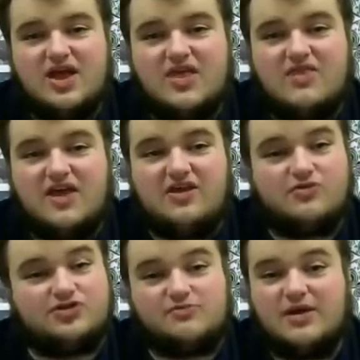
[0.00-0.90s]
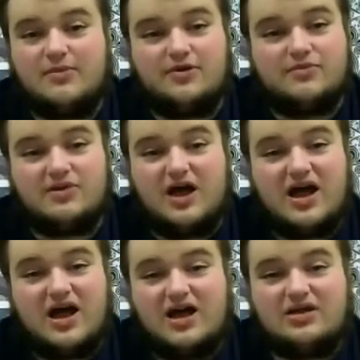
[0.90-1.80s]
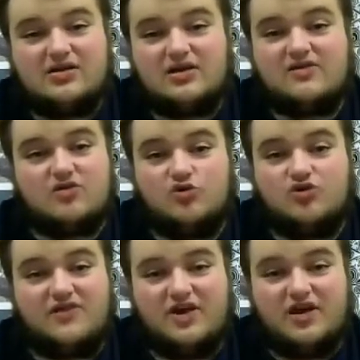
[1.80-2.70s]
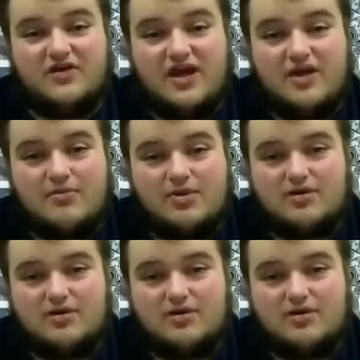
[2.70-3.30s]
that you'll just be able to rely exclusively on them.